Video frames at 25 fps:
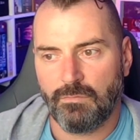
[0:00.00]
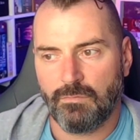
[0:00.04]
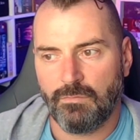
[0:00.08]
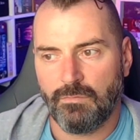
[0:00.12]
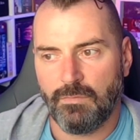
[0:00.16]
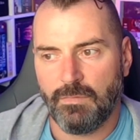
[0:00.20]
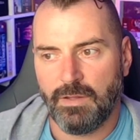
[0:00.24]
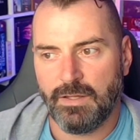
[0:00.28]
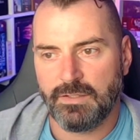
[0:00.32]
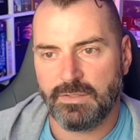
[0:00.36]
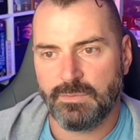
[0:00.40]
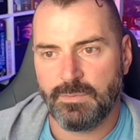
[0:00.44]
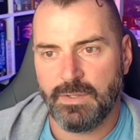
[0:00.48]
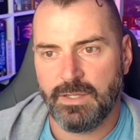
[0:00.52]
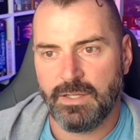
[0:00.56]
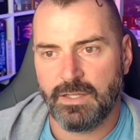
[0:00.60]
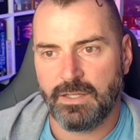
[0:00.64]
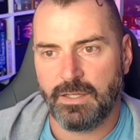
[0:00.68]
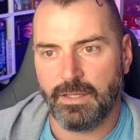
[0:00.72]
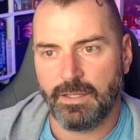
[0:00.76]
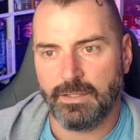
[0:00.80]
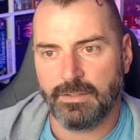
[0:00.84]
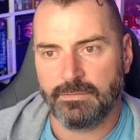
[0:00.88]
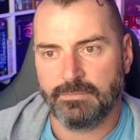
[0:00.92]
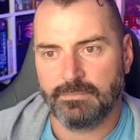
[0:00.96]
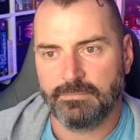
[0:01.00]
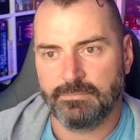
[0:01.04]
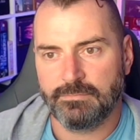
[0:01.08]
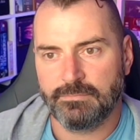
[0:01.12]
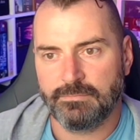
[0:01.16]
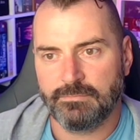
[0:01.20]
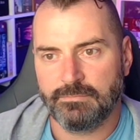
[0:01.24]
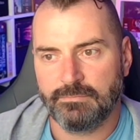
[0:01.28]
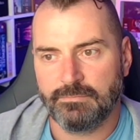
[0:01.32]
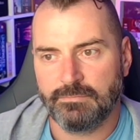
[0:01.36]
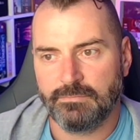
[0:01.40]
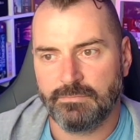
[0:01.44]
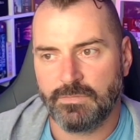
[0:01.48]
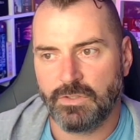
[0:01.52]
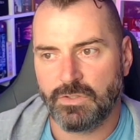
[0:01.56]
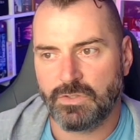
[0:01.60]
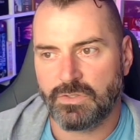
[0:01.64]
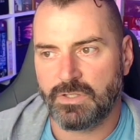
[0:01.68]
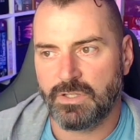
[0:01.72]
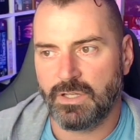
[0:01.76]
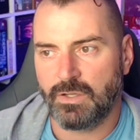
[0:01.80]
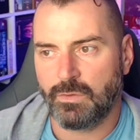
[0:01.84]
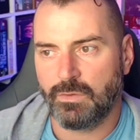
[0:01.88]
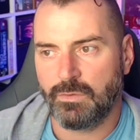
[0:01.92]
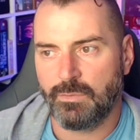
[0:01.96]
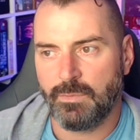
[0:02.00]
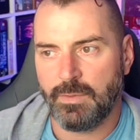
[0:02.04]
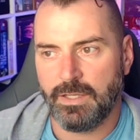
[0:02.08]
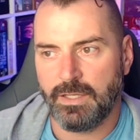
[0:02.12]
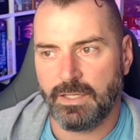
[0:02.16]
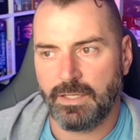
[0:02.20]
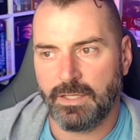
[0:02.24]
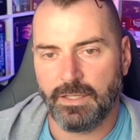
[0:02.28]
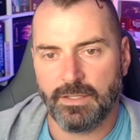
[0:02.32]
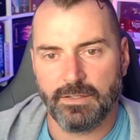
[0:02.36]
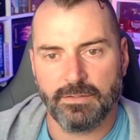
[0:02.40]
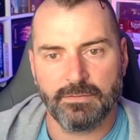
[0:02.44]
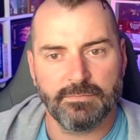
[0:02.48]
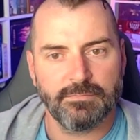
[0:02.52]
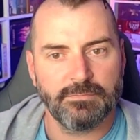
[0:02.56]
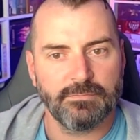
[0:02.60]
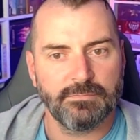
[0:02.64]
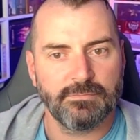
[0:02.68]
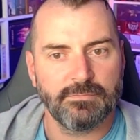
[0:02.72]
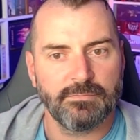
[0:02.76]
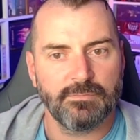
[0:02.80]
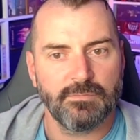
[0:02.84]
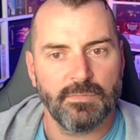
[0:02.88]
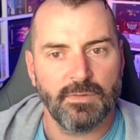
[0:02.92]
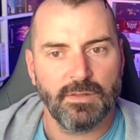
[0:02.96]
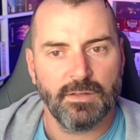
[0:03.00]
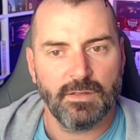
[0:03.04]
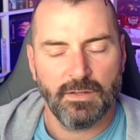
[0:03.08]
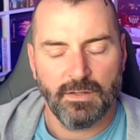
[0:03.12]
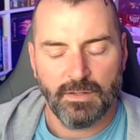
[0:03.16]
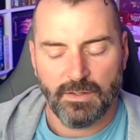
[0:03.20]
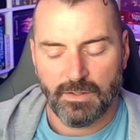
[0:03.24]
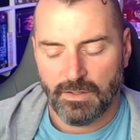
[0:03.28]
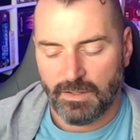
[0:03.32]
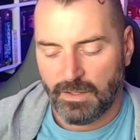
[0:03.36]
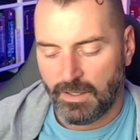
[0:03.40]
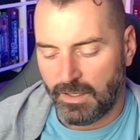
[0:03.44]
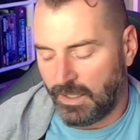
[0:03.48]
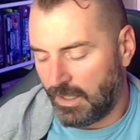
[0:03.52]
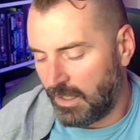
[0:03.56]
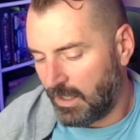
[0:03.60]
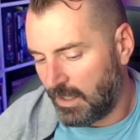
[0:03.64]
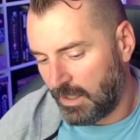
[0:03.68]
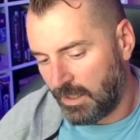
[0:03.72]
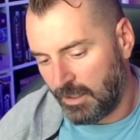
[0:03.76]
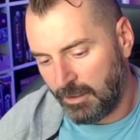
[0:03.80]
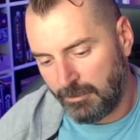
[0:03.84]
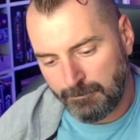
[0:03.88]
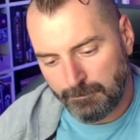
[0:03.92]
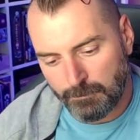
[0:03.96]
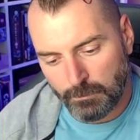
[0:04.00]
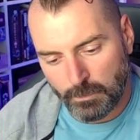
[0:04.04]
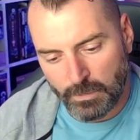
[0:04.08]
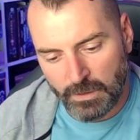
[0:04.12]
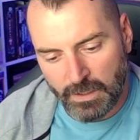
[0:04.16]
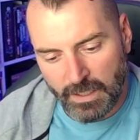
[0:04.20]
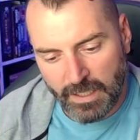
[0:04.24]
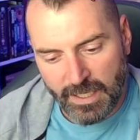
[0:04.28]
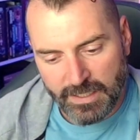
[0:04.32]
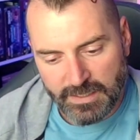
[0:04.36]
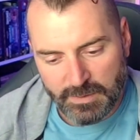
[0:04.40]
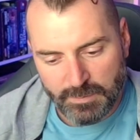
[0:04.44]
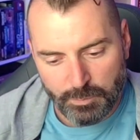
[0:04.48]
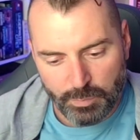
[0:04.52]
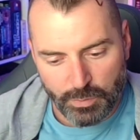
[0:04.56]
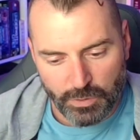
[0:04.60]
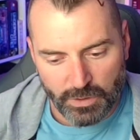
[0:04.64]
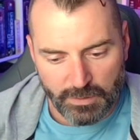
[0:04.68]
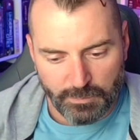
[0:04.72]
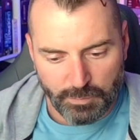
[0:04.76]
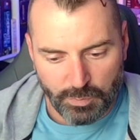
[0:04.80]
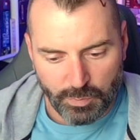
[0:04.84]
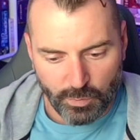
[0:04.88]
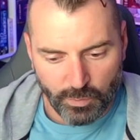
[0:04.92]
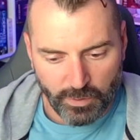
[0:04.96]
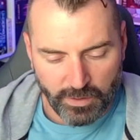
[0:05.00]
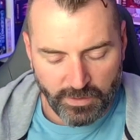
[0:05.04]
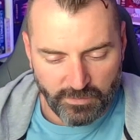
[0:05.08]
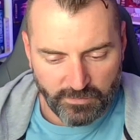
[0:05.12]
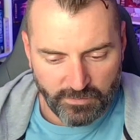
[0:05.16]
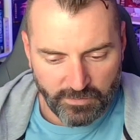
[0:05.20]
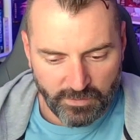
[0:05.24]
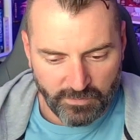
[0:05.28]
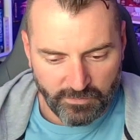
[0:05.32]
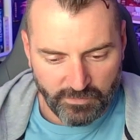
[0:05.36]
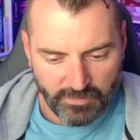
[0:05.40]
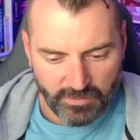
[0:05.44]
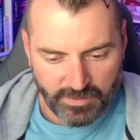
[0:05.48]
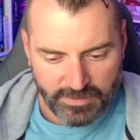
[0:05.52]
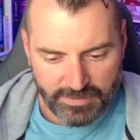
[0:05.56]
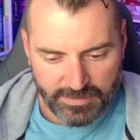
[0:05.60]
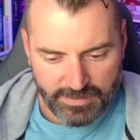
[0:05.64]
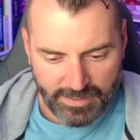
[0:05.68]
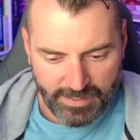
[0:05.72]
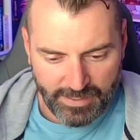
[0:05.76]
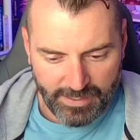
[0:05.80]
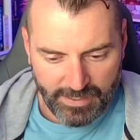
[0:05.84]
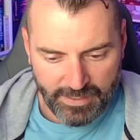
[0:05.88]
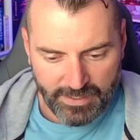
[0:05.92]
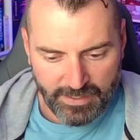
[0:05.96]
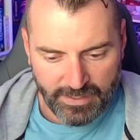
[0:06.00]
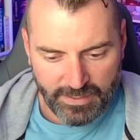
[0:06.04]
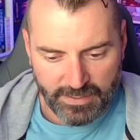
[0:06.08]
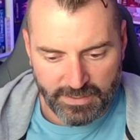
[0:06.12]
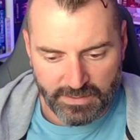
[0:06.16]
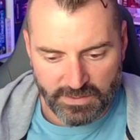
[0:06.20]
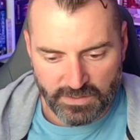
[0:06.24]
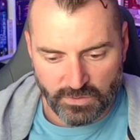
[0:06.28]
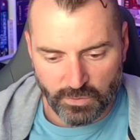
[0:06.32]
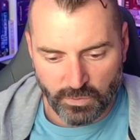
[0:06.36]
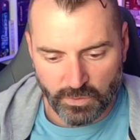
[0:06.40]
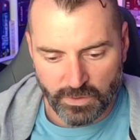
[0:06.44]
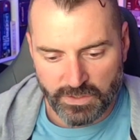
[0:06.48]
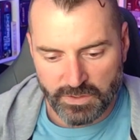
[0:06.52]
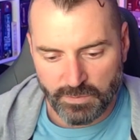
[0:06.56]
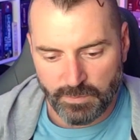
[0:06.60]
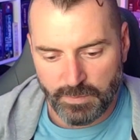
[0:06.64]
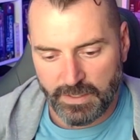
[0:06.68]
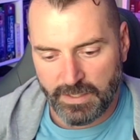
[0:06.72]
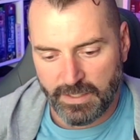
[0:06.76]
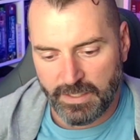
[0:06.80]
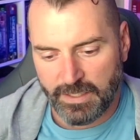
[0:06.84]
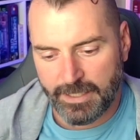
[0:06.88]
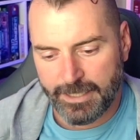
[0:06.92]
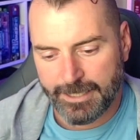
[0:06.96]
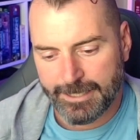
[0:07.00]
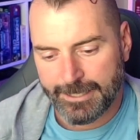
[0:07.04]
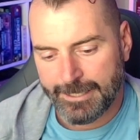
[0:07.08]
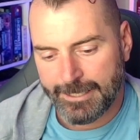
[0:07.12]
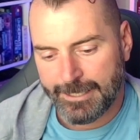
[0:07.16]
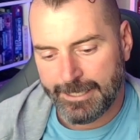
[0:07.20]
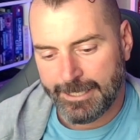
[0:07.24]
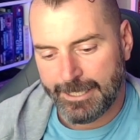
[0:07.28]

It's me again. You're stuck with me again. Last bullet point of the day is going to be